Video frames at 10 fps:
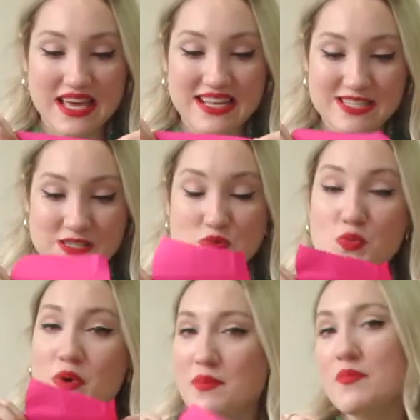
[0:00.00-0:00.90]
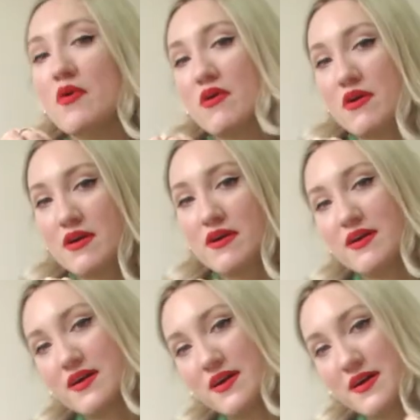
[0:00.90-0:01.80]
It's way more
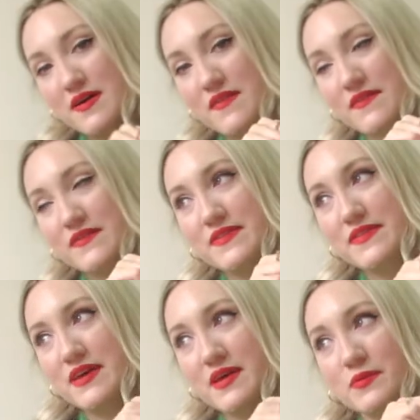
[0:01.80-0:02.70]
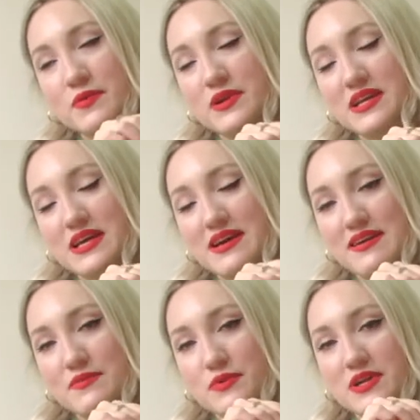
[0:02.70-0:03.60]
than
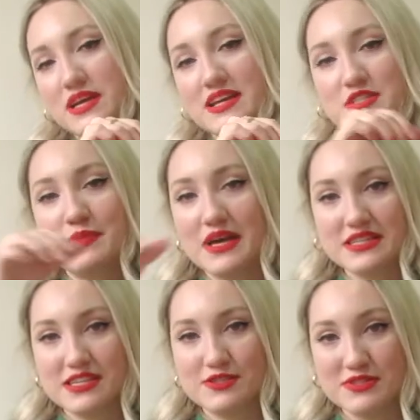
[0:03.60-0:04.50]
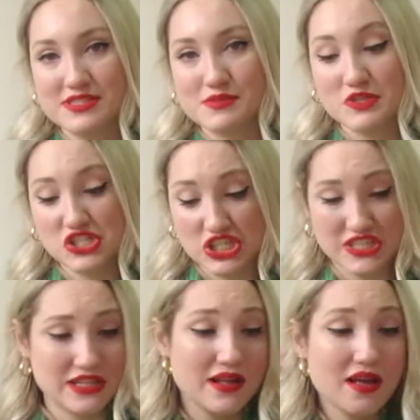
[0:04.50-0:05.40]
what I expected to this
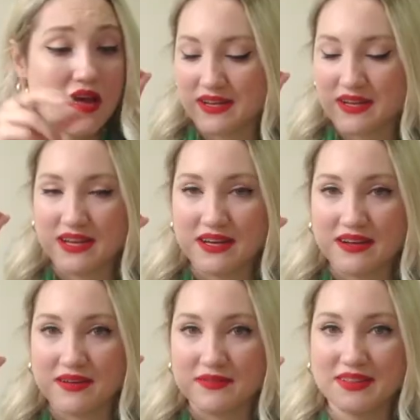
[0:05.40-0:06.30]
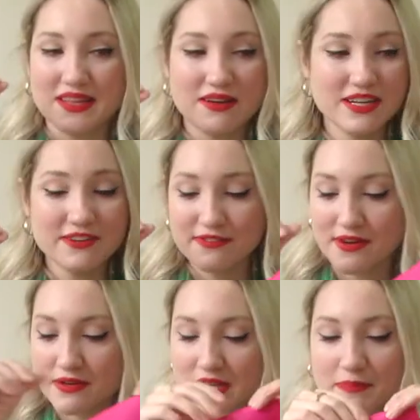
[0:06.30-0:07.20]
machine. Now that I
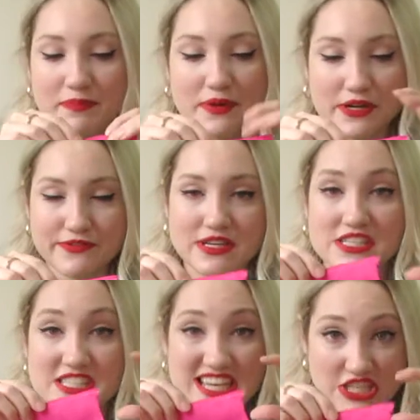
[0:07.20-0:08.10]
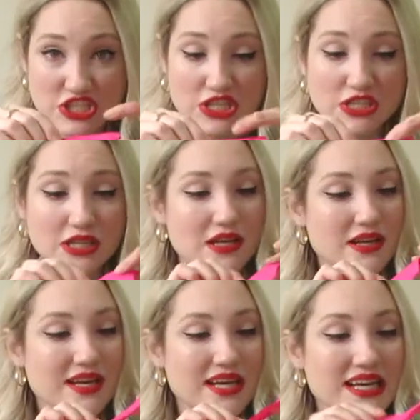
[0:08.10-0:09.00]
found that perfect tension,
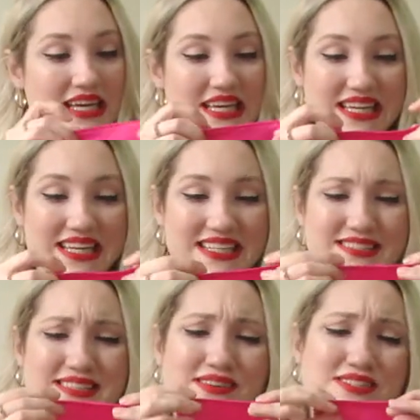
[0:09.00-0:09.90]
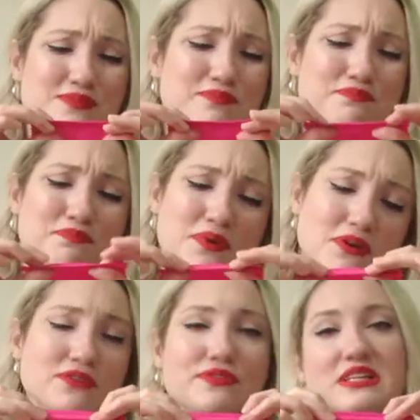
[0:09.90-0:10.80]
it looks
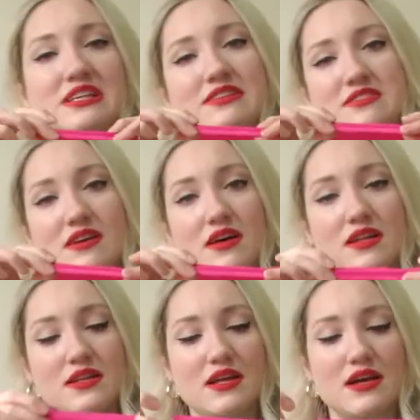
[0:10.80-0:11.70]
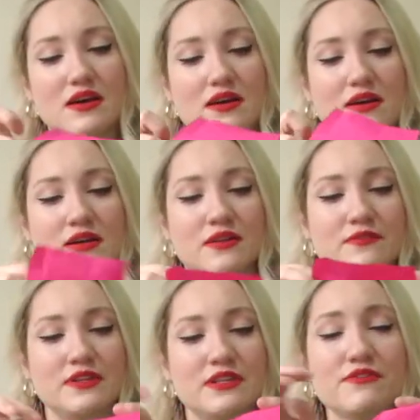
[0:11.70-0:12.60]
beautifully done
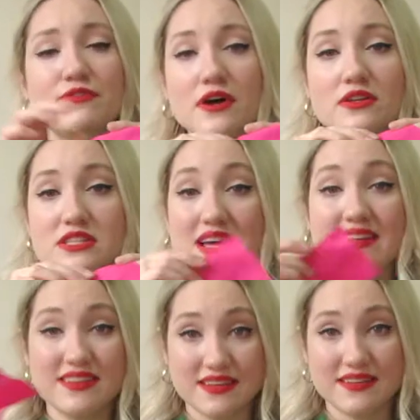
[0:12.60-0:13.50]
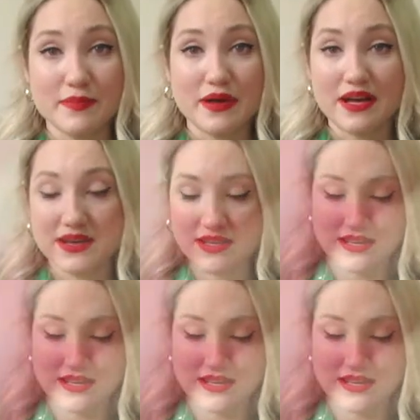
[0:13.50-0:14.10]
in the front and in the back.